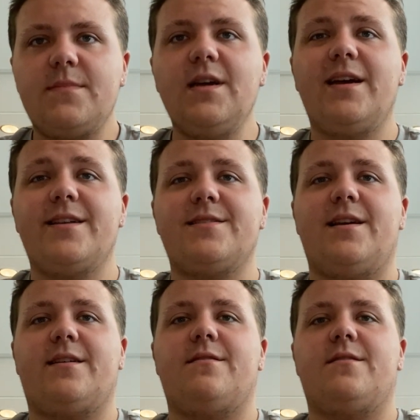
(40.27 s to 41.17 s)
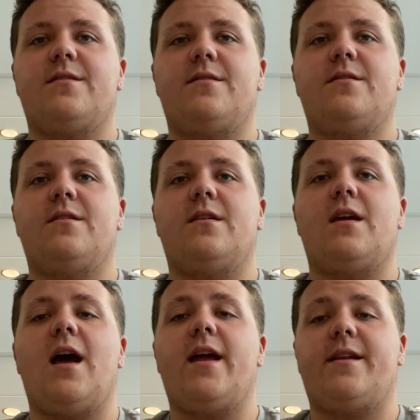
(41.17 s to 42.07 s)
it is likely,
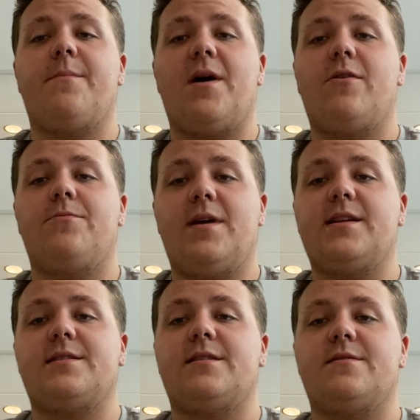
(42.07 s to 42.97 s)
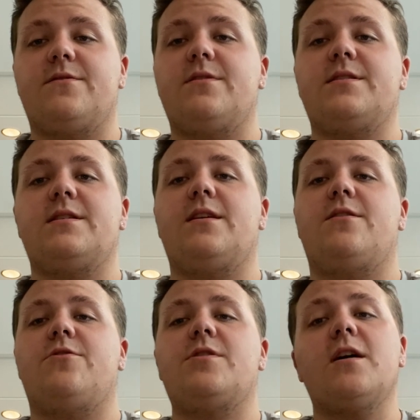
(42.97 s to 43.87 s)
and about medicine, so let's say
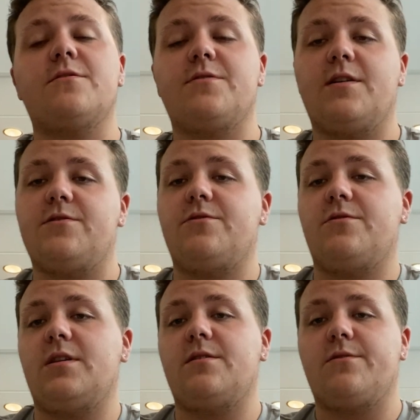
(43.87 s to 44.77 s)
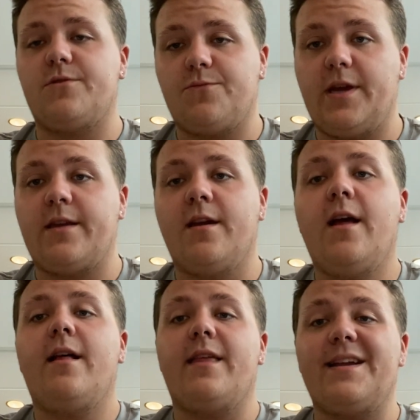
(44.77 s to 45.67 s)
your doctor tells you need to lose weight,
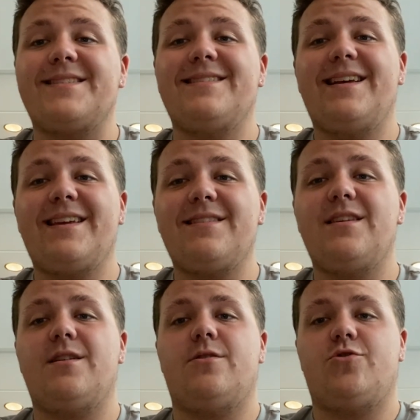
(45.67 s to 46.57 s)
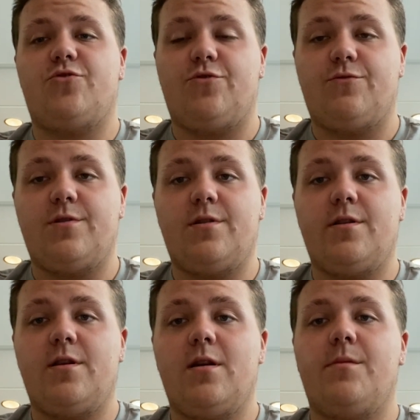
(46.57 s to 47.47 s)
that is likely true
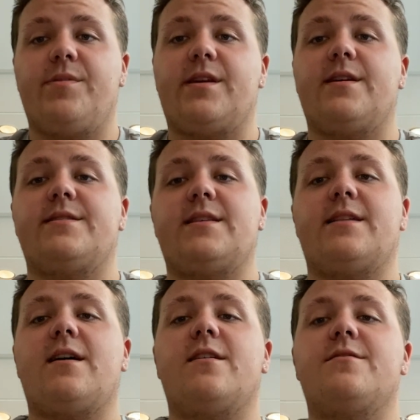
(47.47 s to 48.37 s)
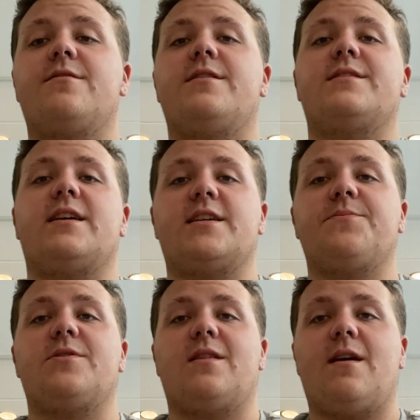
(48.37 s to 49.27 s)
because that doctor is an
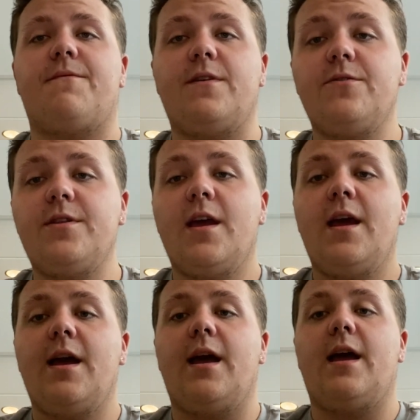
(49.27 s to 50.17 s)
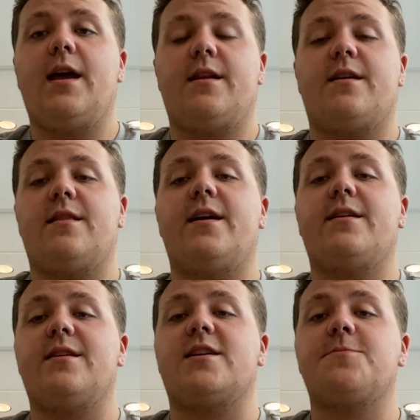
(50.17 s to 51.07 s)
expert in that field and can
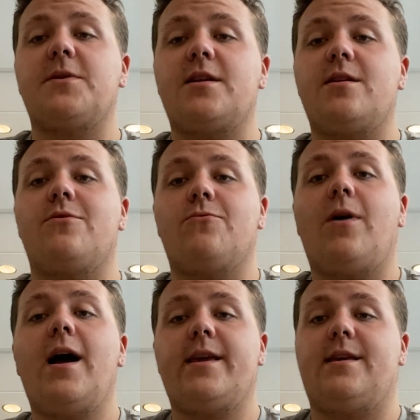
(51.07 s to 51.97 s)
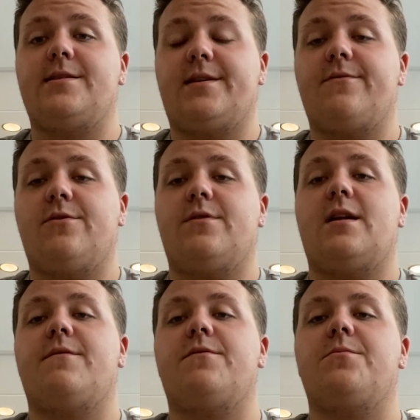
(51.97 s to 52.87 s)
likely explain to you why he is giving you that
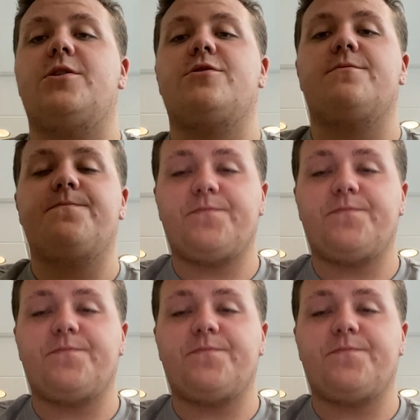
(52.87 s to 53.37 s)
information.